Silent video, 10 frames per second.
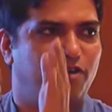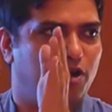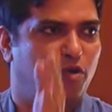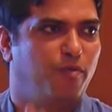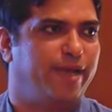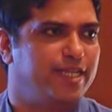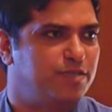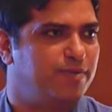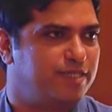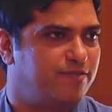for domain
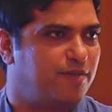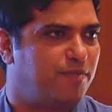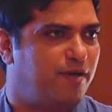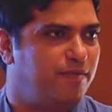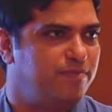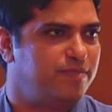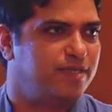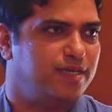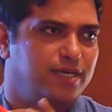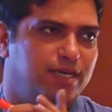specific problems.
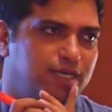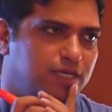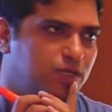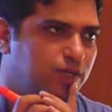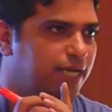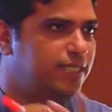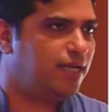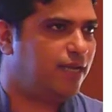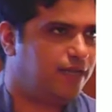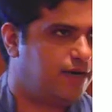So that's
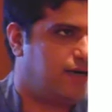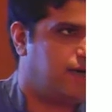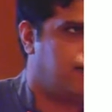another